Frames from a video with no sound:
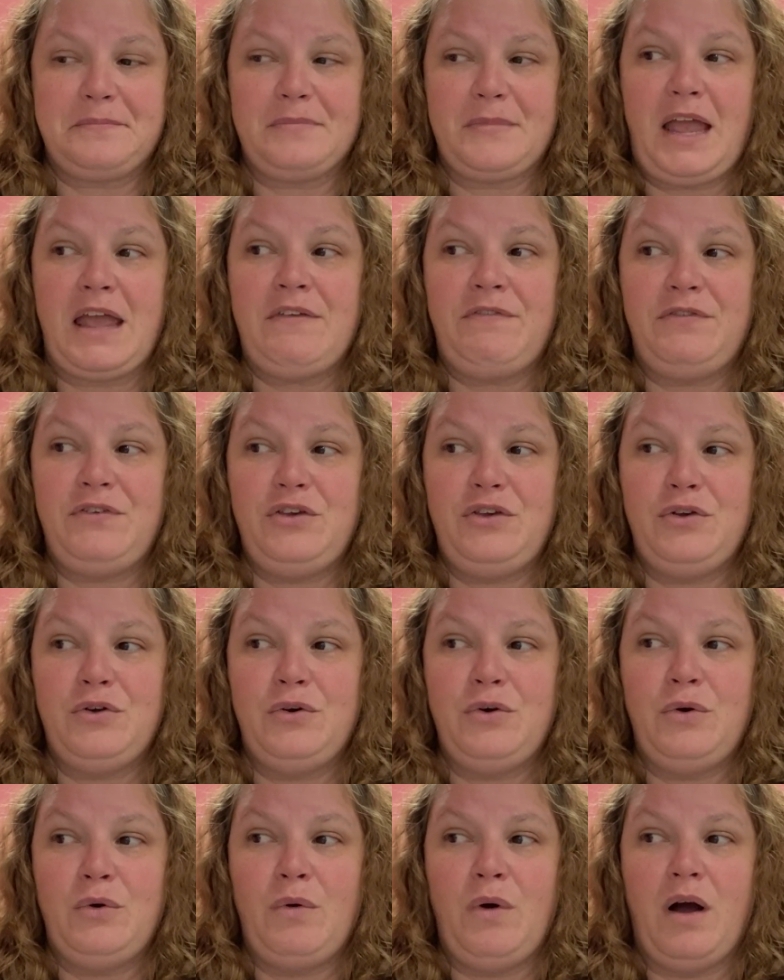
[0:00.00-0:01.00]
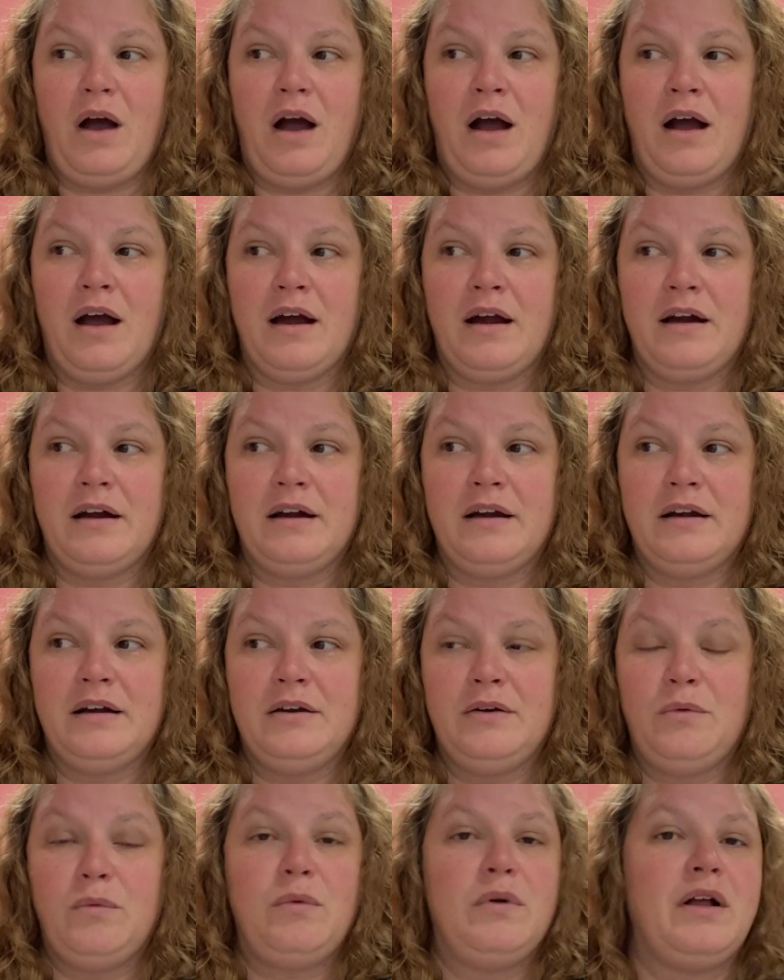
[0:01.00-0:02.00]
If you are,
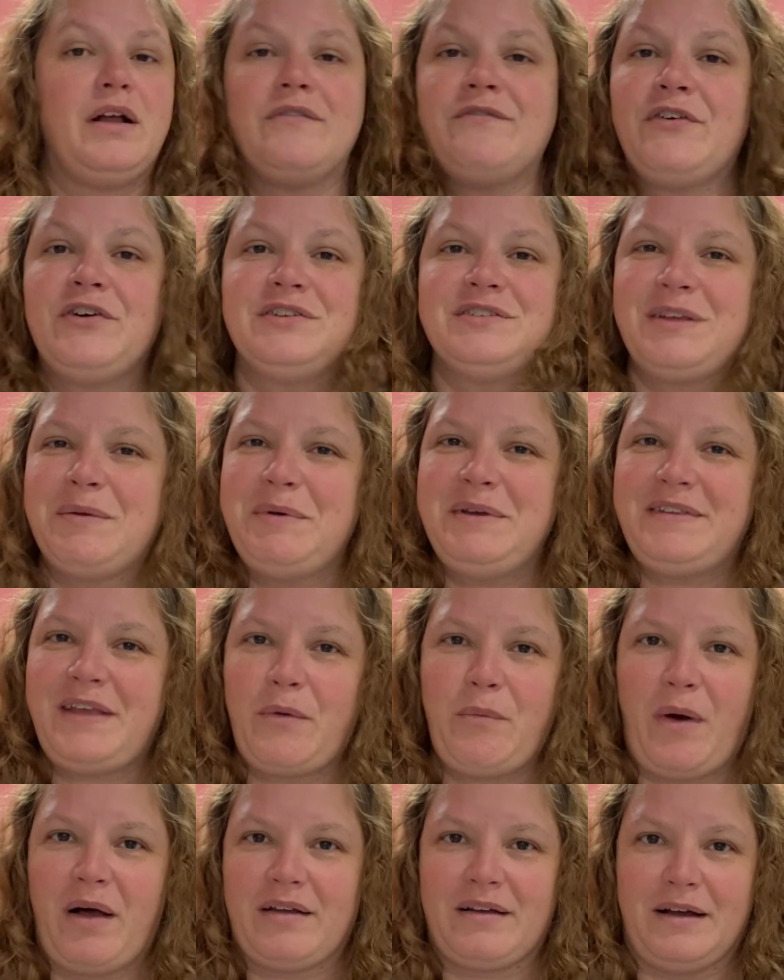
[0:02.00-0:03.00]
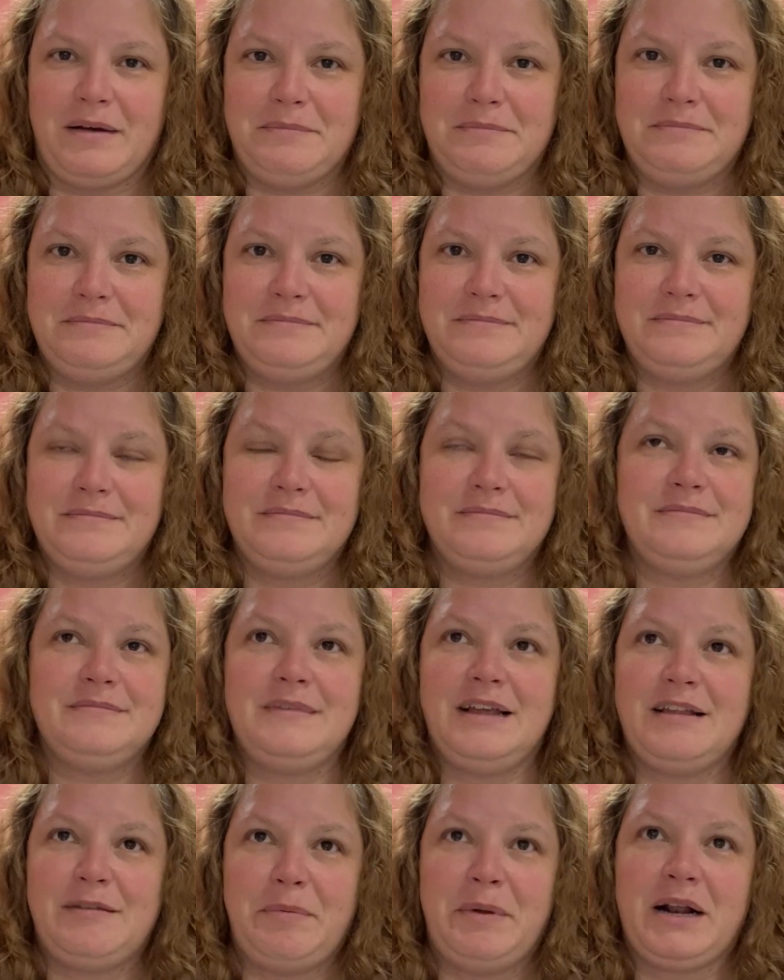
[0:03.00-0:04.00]
first let me say welcome.
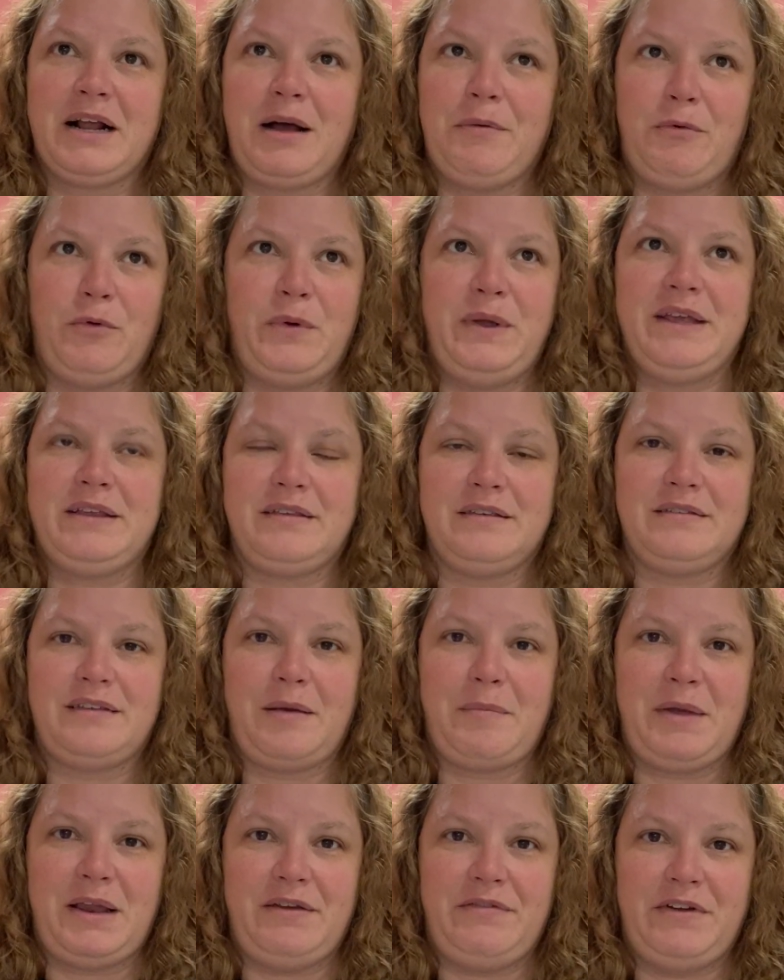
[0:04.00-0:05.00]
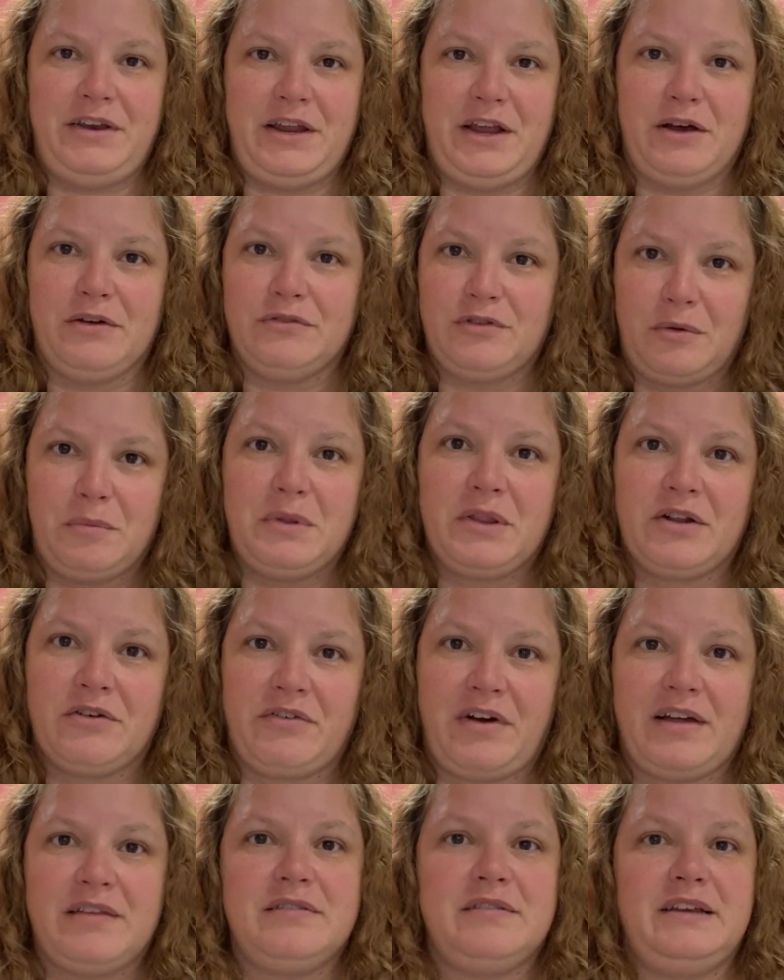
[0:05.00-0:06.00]
It's been a couple weeks since I made a video, so I'm a little
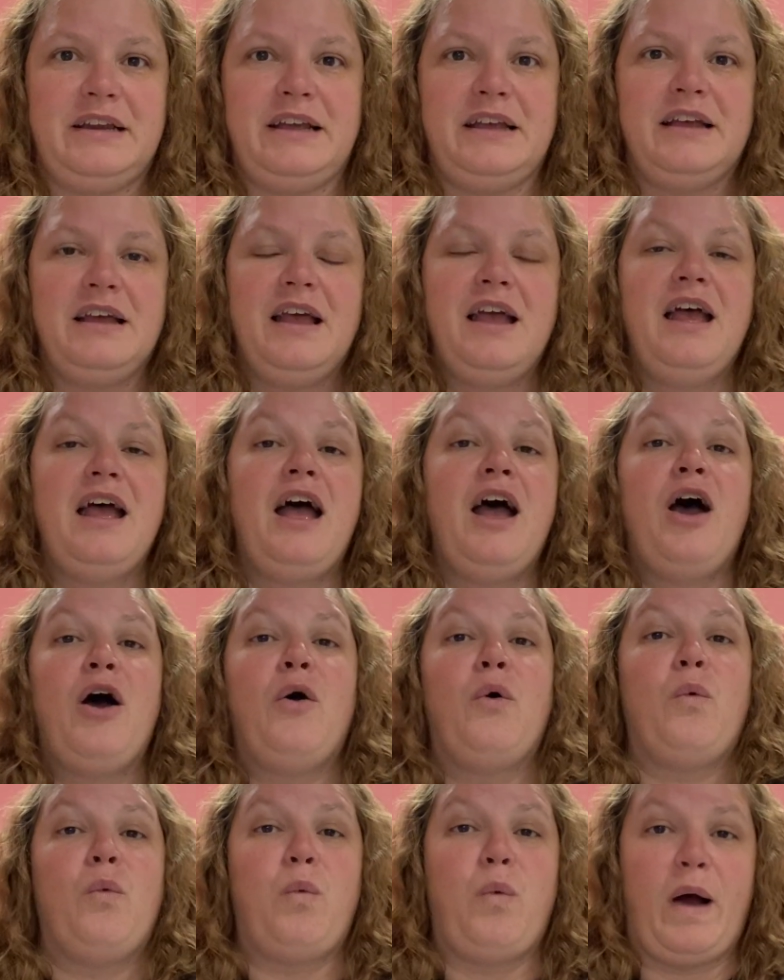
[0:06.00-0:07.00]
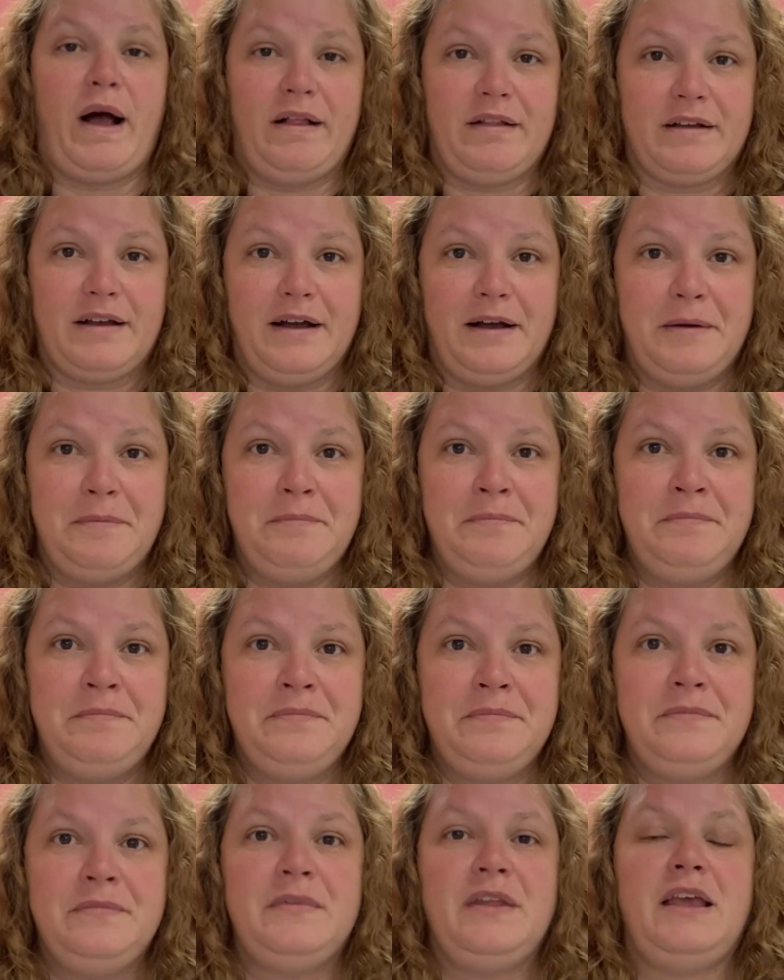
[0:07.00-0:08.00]
rusty. Welcome.
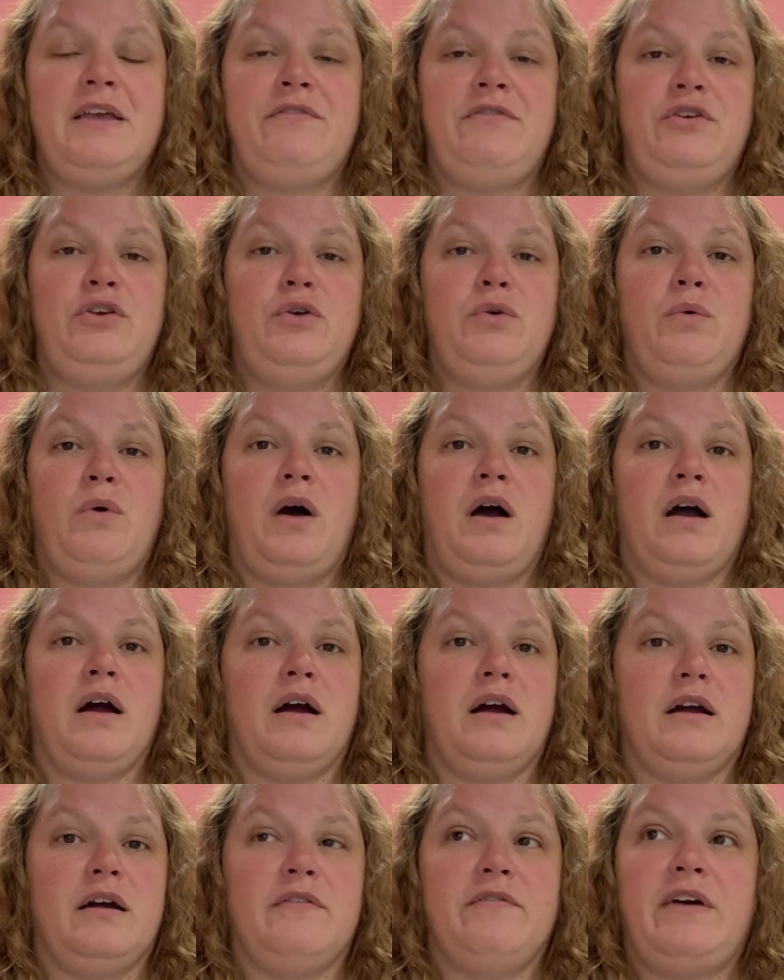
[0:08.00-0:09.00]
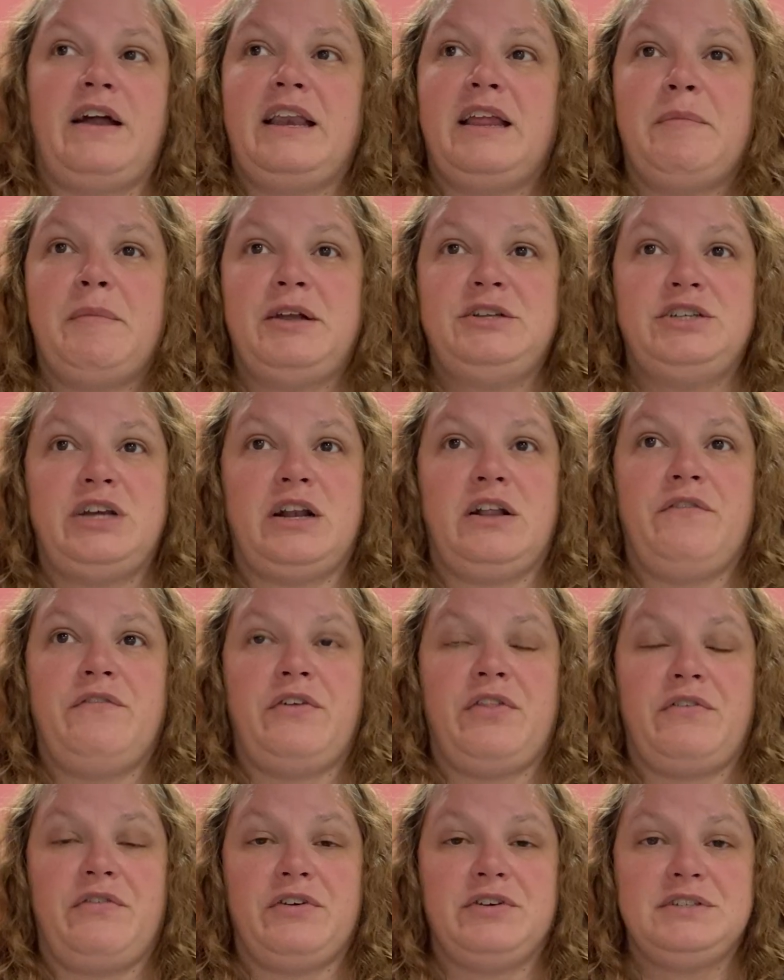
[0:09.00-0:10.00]
If you are finding my channel
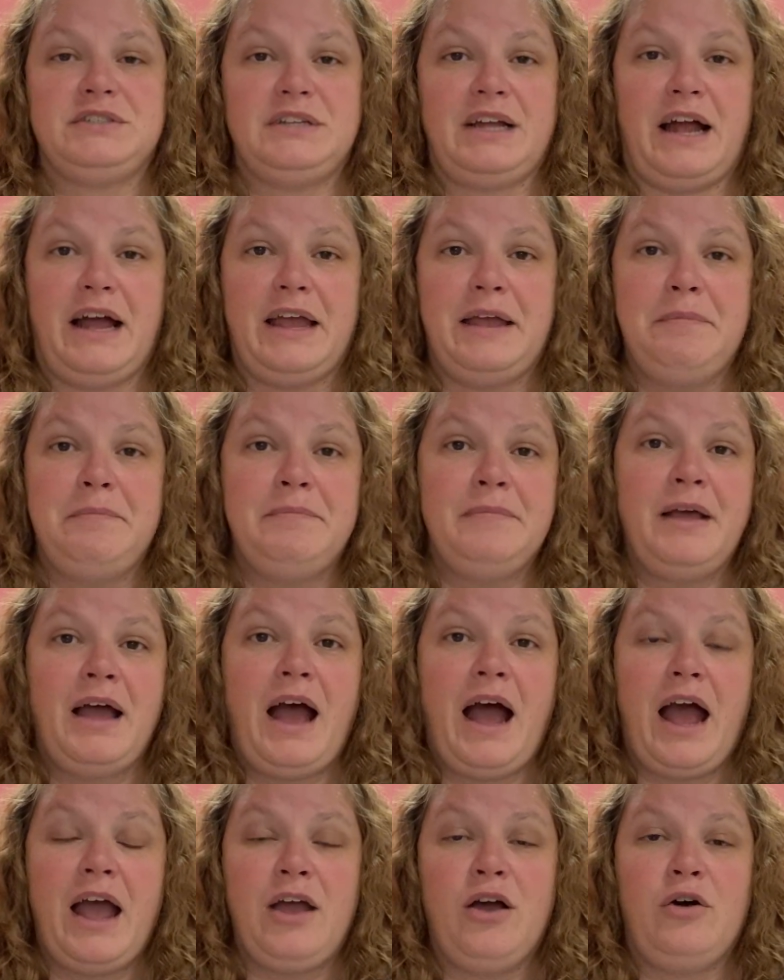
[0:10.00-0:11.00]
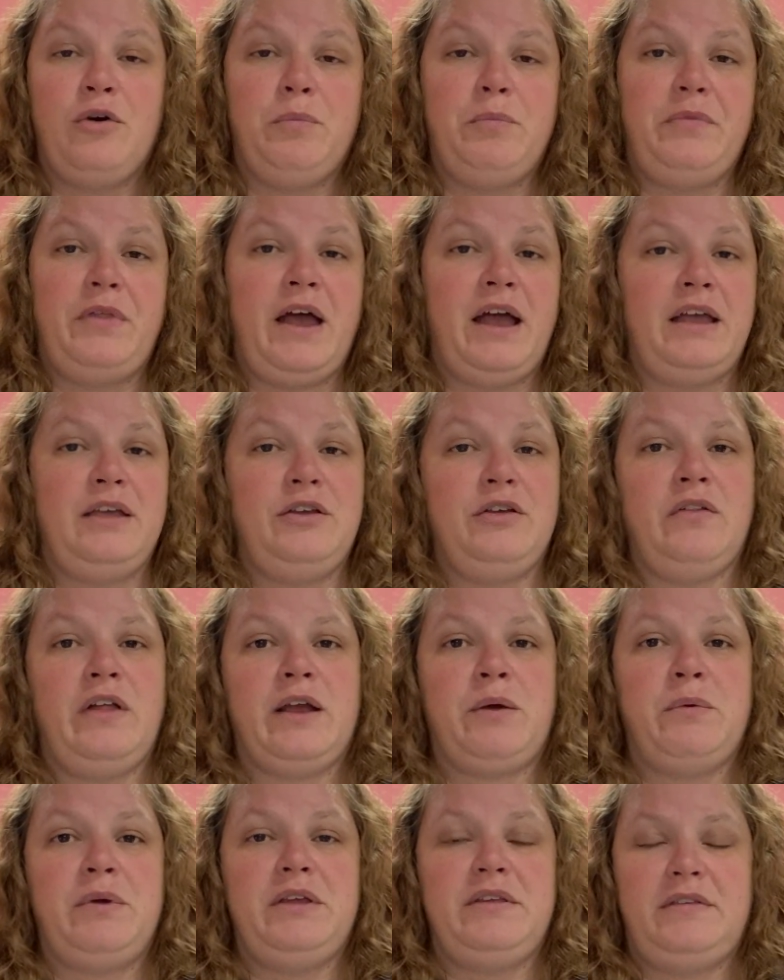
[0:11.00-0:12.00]
for the first time, I hope that you
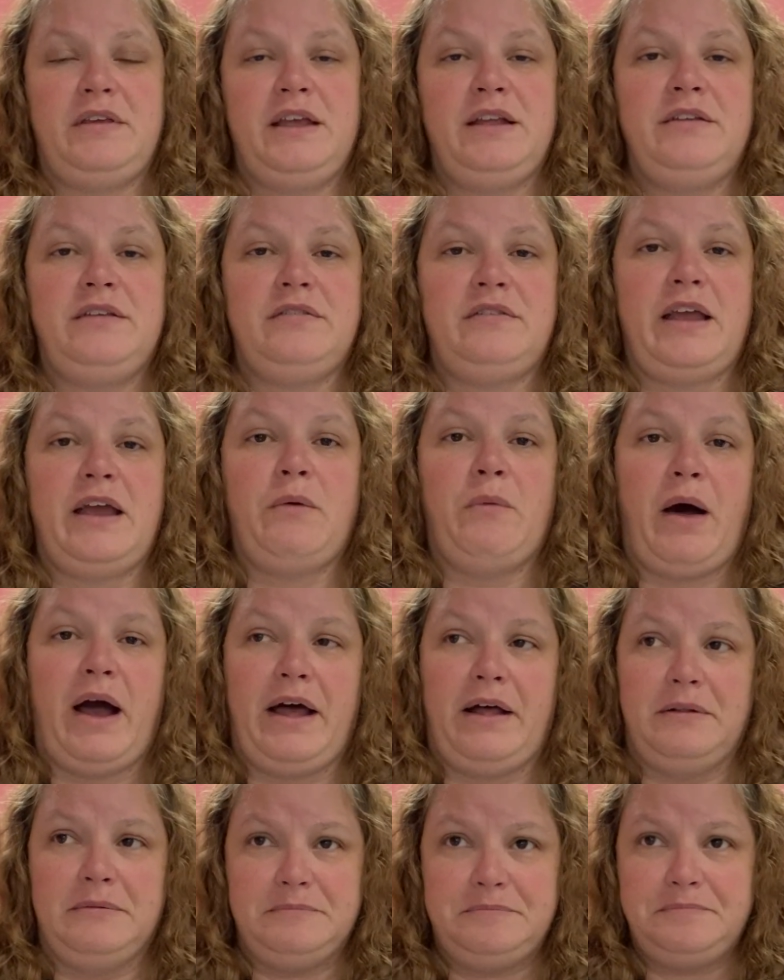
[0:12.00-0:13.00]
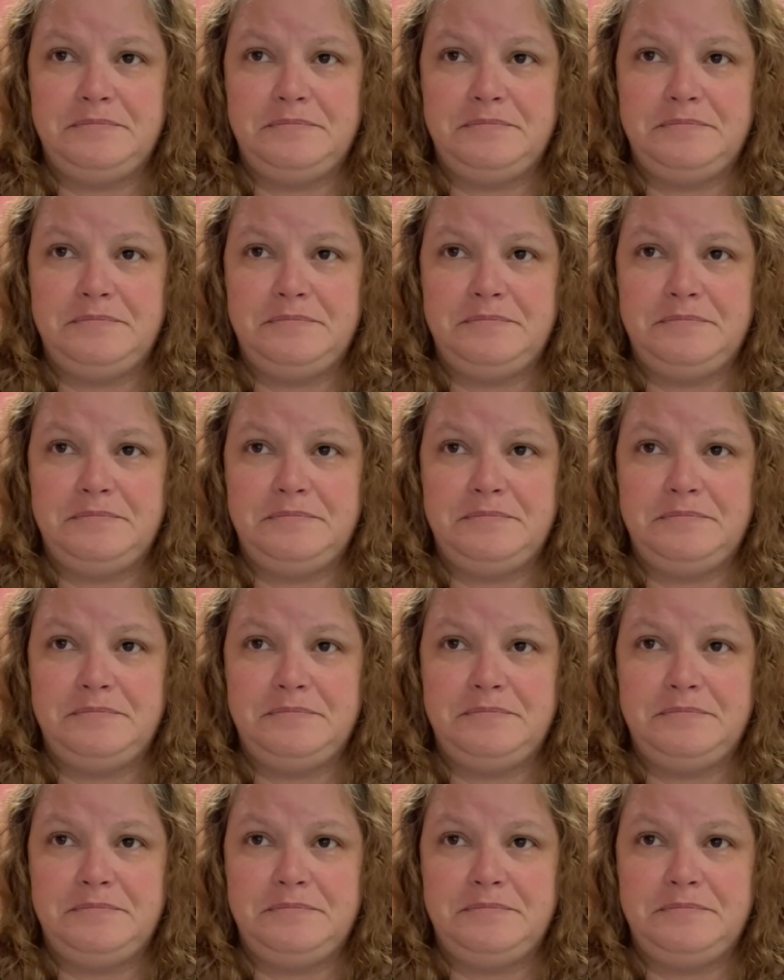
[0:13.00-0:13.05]
like what you see and you stay a while.